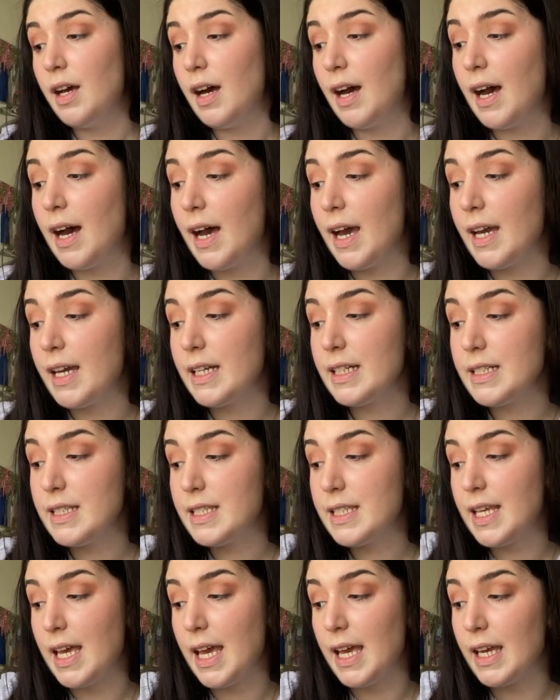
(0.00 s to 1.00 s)
I
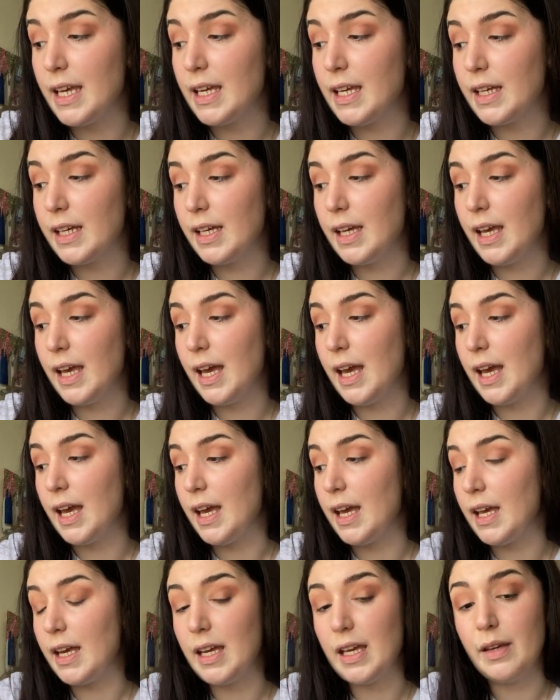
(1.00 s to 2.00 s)
take
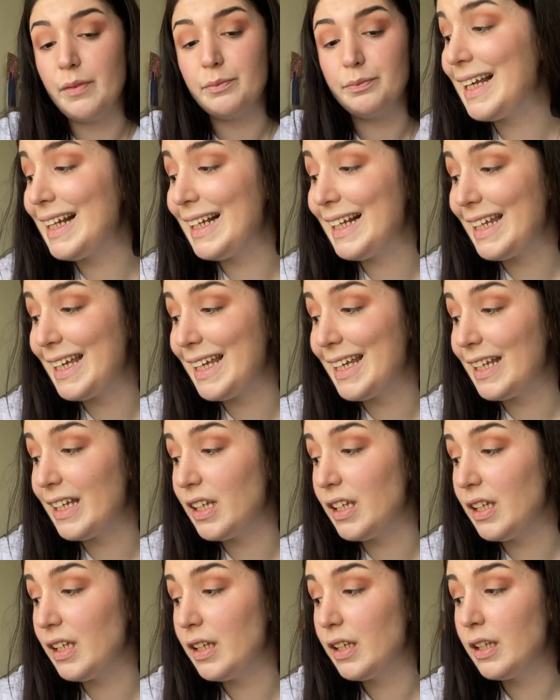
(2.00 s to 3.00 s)
a
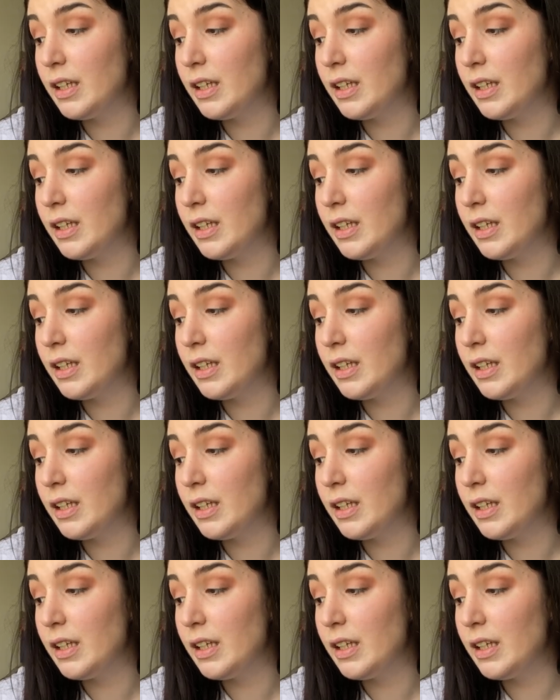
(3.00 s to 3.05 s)
clean